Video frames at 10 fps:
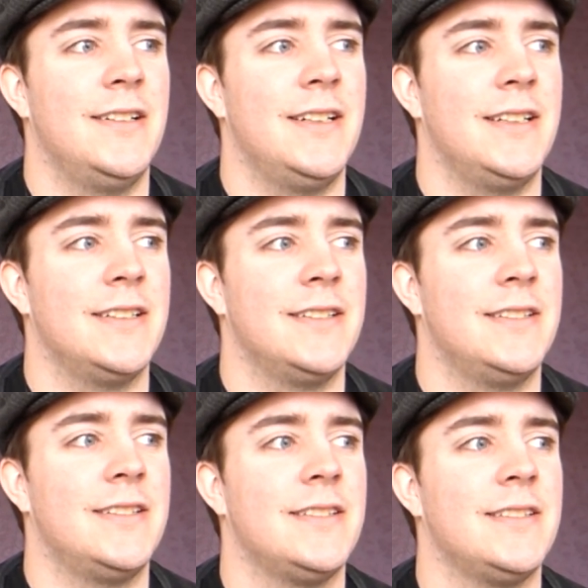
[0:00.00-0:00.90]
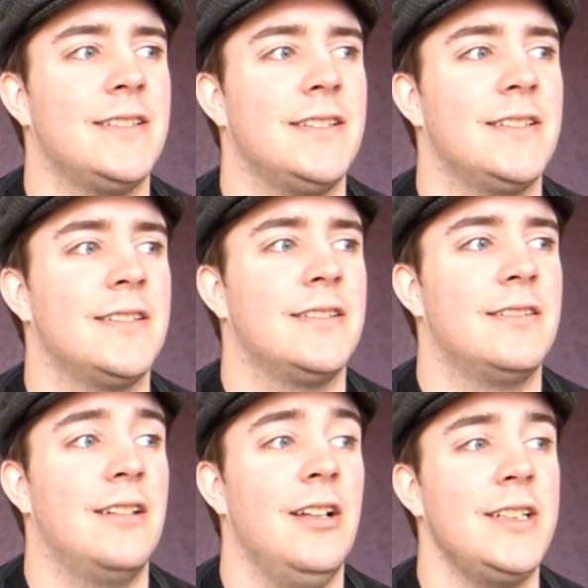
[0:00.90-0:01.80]
And I
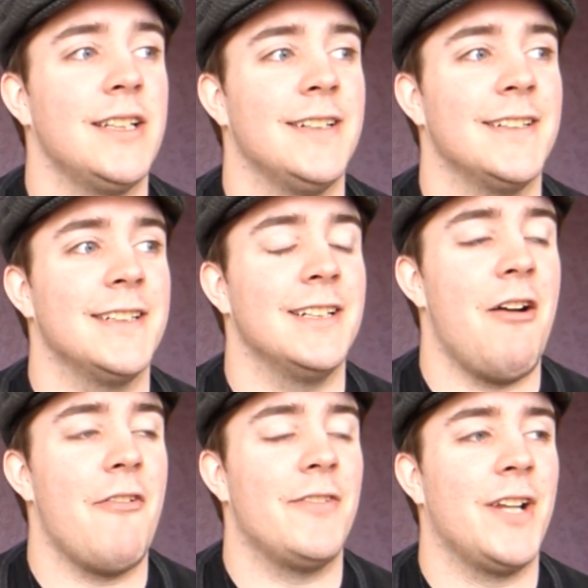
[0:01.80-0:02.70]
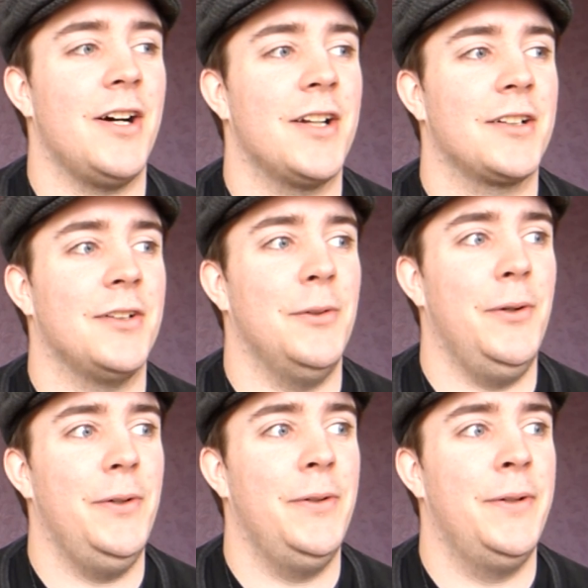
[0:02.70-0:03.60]
like the idea of having Hardkore,